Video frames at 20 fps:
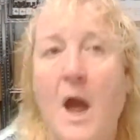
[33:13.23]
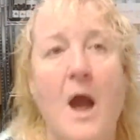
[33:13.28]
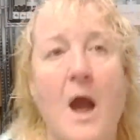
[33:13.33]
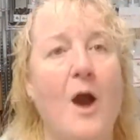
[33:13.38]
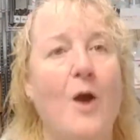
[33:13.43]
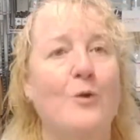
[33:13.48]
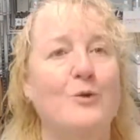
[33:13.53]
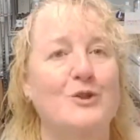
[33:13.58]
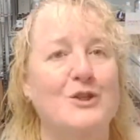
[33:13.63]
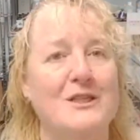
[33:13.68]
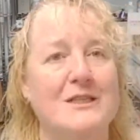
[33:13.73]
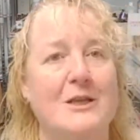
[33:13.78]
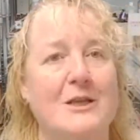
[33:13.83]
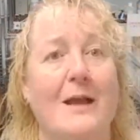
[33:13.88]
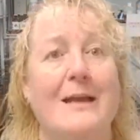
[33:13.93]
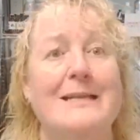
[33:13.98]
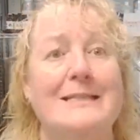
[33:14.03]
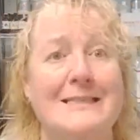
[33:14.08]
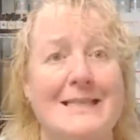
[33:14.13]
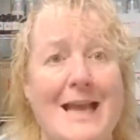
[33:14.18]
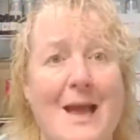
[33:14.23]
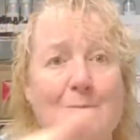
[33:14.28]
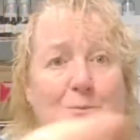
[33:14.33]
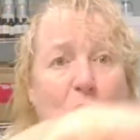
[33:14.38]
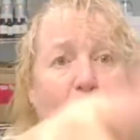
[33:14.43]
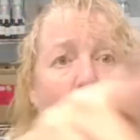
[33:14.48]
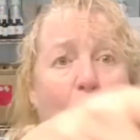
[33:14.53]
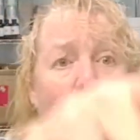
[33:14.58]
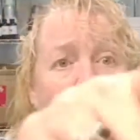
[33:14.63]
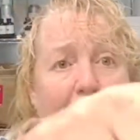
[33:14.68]
Oh, she's got, because see, I'm
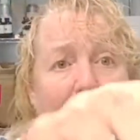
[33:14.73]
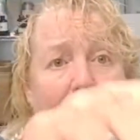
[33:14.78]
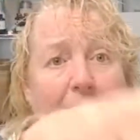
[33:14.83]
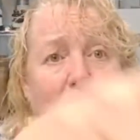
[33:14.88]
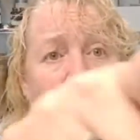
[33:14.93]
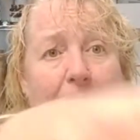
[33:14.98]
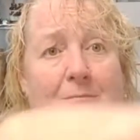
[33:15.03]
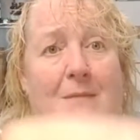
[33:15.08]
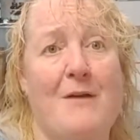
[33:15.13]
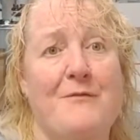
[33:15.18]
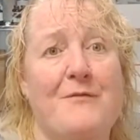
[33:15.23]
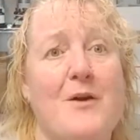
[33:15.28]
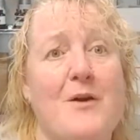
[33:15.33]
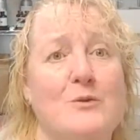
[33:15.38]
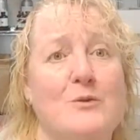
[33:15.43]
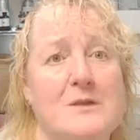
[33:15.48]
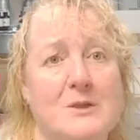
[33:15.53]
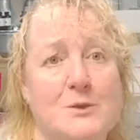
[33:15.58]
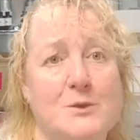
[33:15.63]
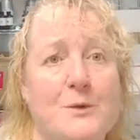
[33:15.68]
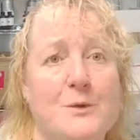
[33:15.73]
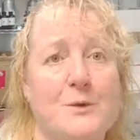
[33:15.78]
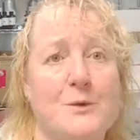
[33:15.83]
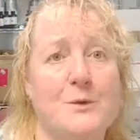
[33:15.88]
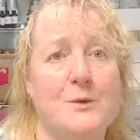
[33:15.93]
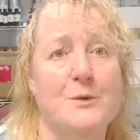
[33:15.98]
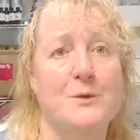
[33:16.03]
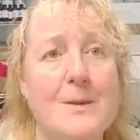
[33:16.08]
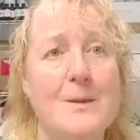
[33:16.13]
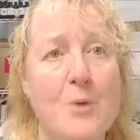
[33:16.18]
talking, my phone is the
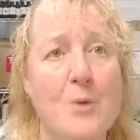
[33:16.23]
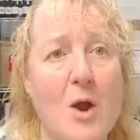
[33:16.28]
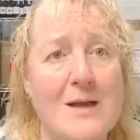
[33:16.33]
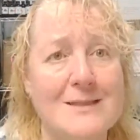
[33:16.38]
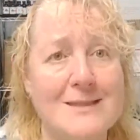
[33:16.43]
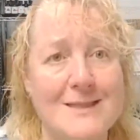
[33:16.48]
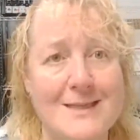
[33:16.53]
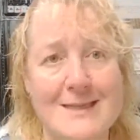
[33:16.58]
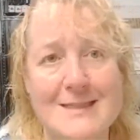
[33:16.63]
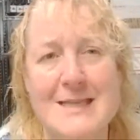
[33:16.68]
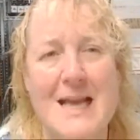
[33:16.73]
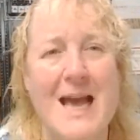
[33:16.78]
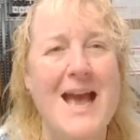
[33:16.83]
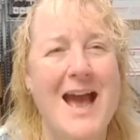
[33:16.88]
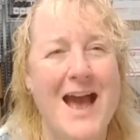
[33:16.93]
recording process.